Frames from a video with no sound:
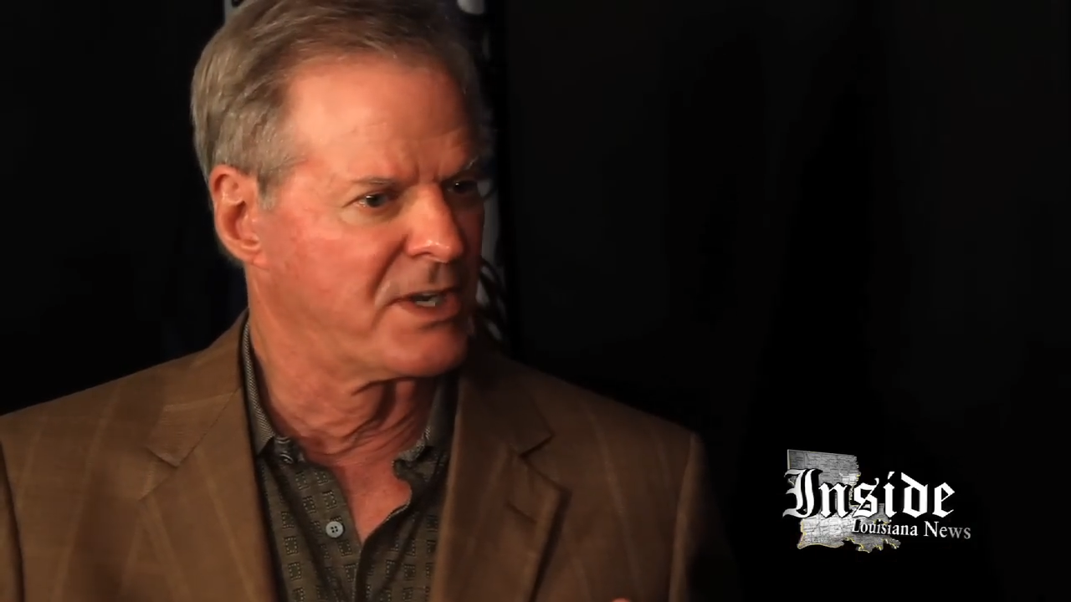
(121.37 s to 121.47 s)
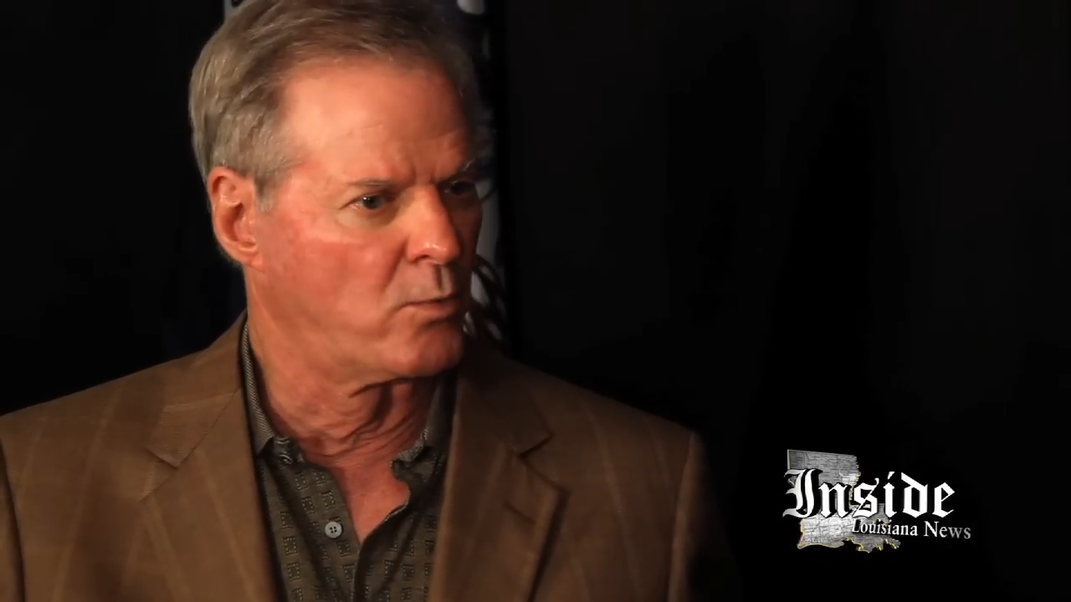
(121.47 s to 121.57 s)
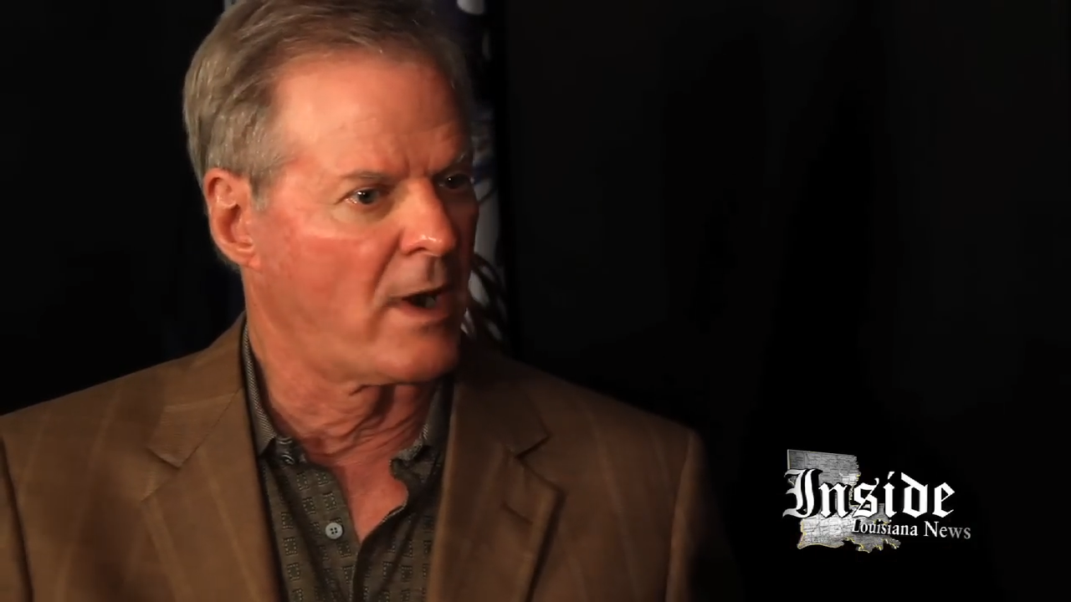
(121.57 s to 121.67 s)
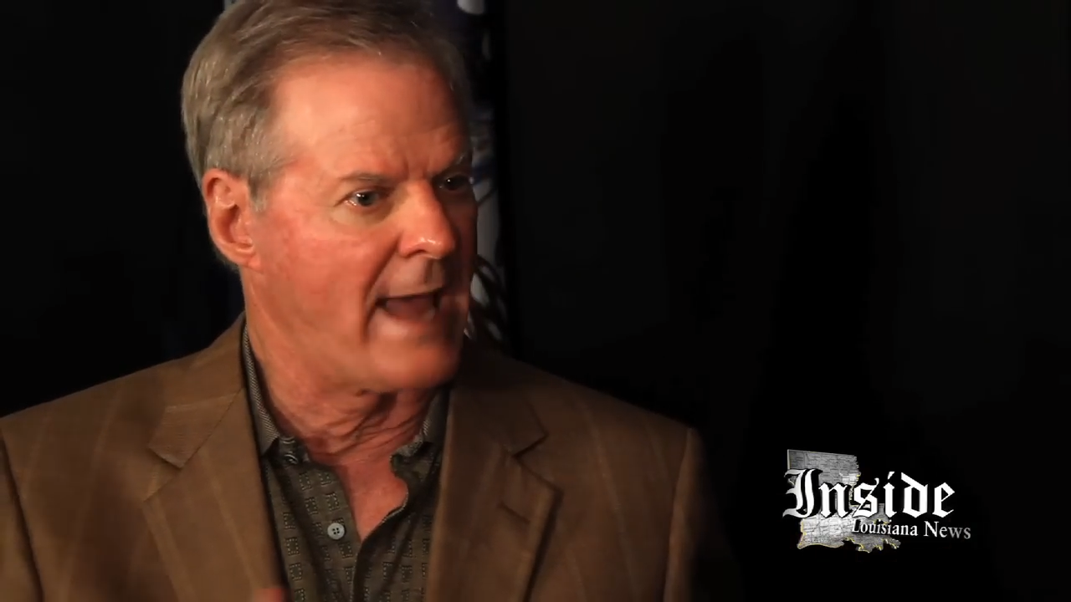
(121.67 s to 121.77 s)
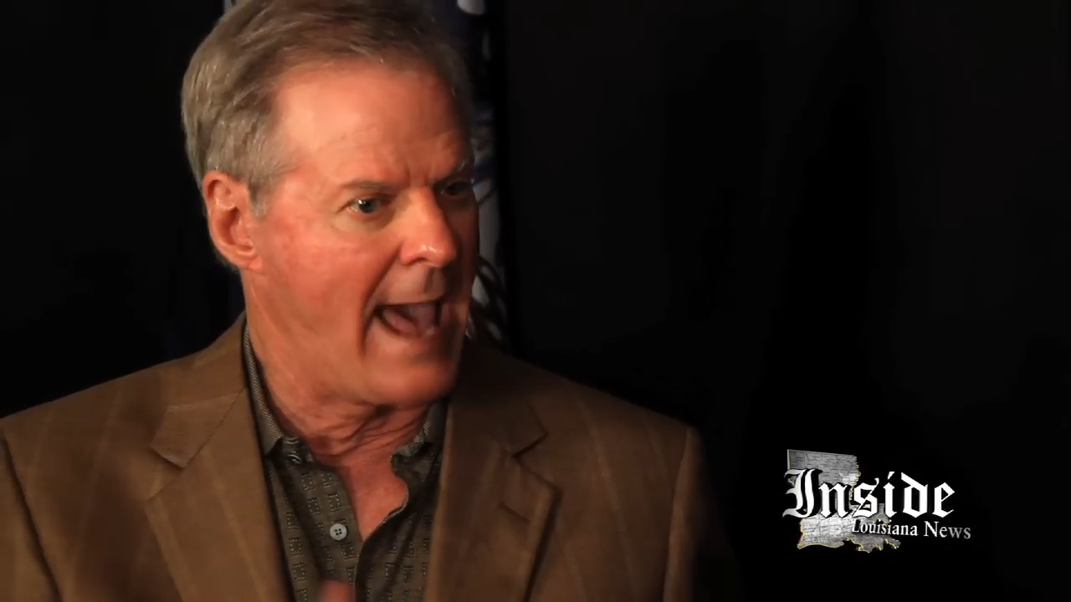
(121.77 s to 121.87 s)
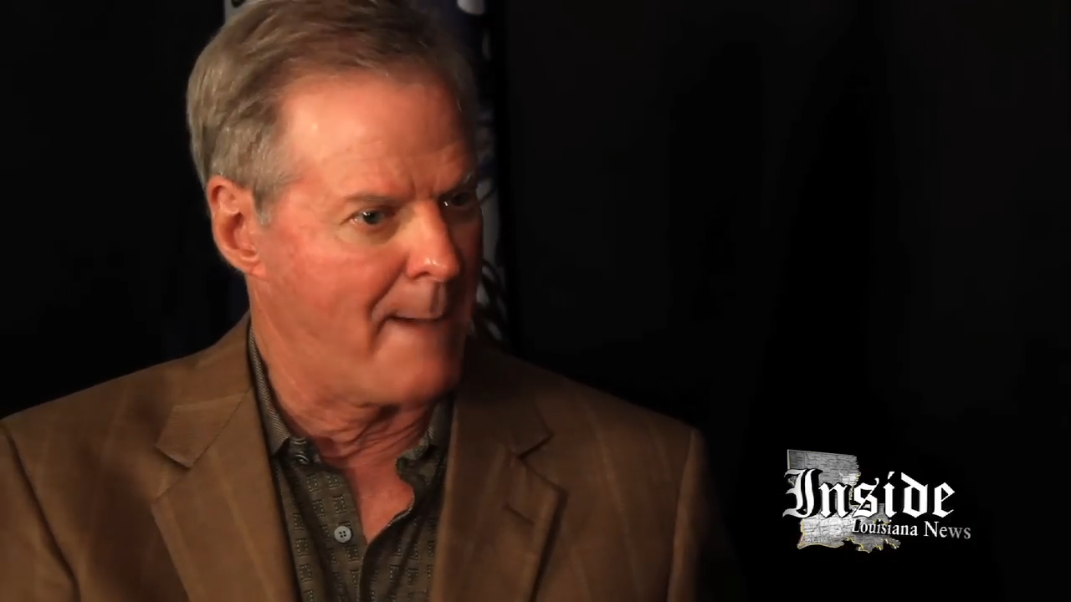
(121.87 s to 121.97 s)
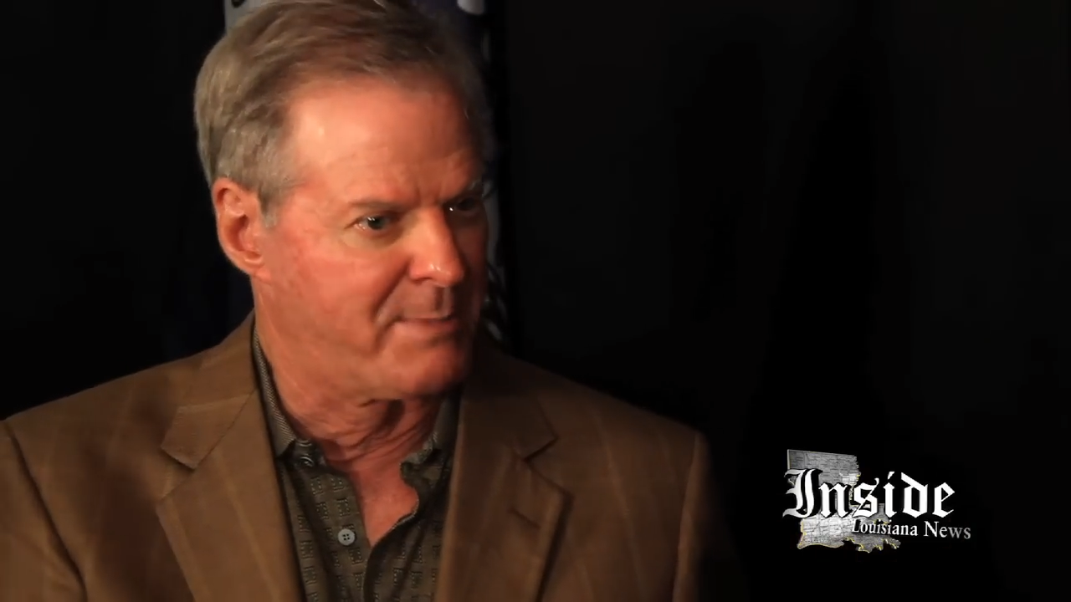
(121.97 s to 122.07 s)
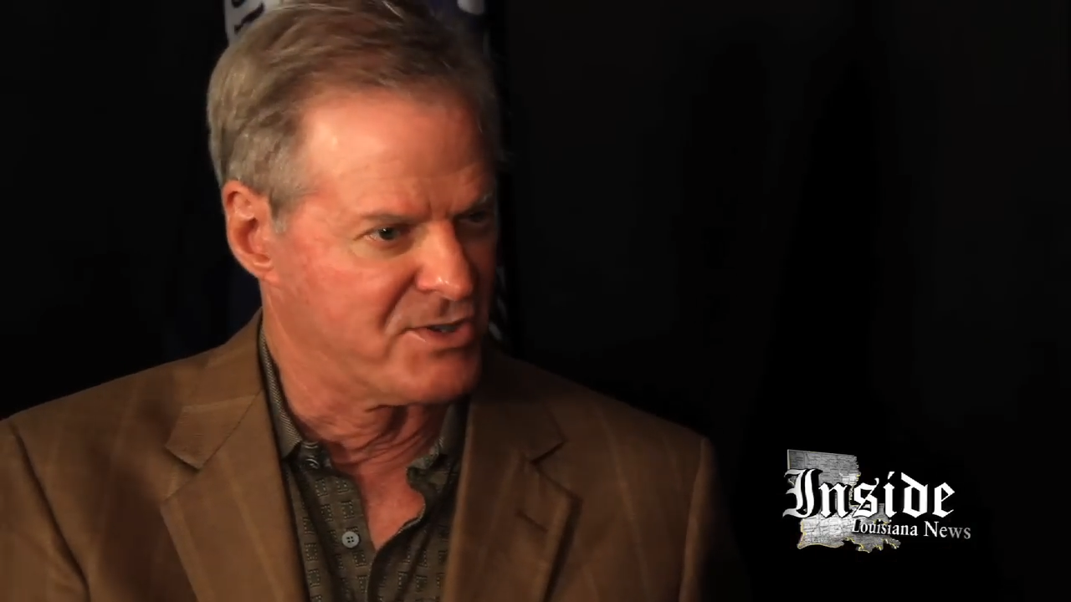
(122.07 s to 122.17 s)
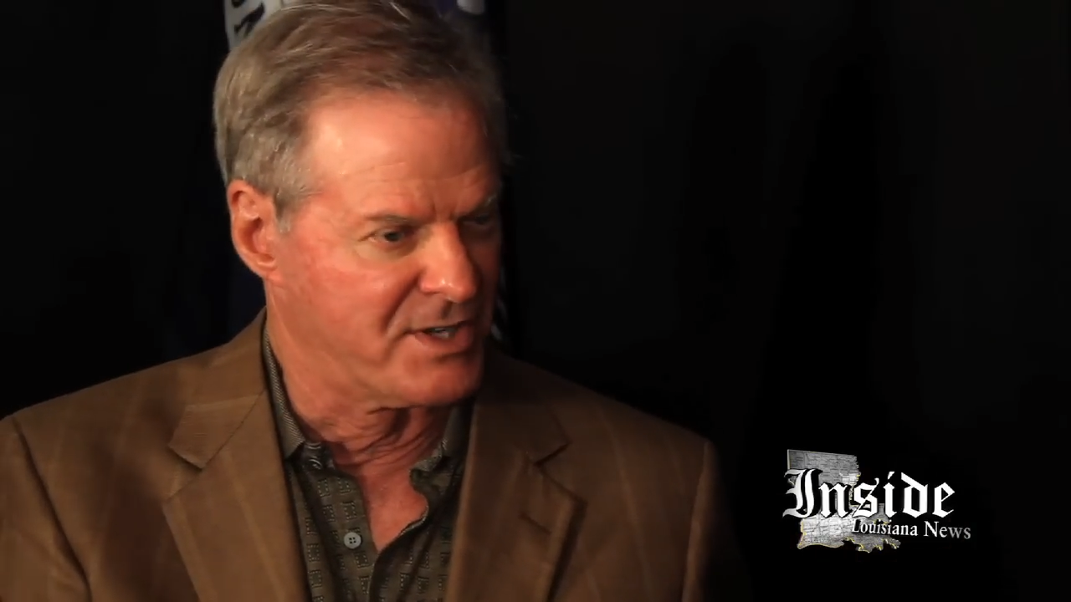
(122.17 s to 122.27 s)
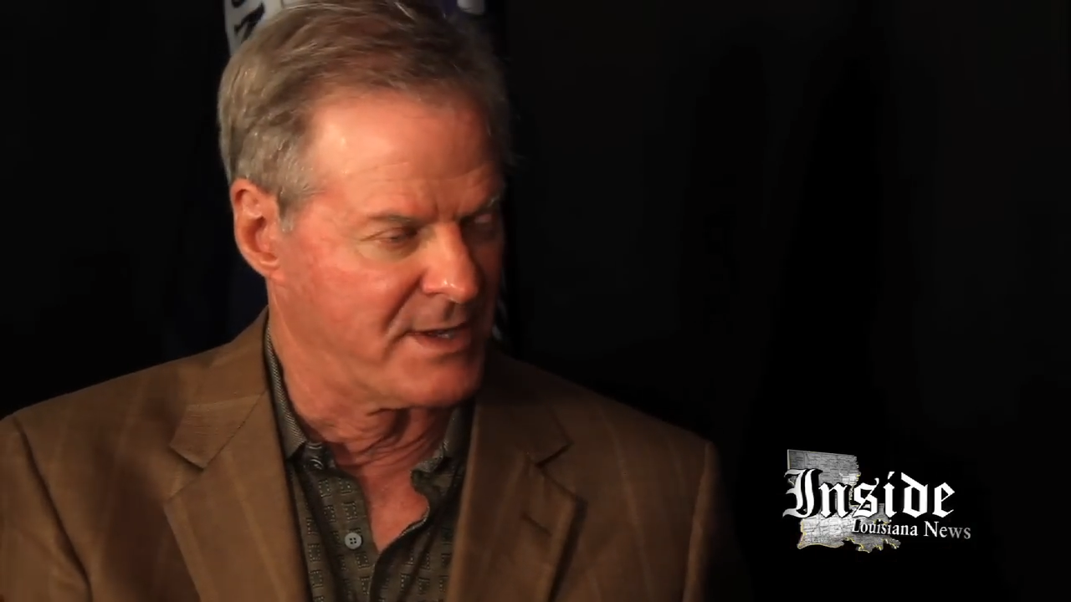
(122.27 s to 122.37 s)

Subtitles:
in what happens in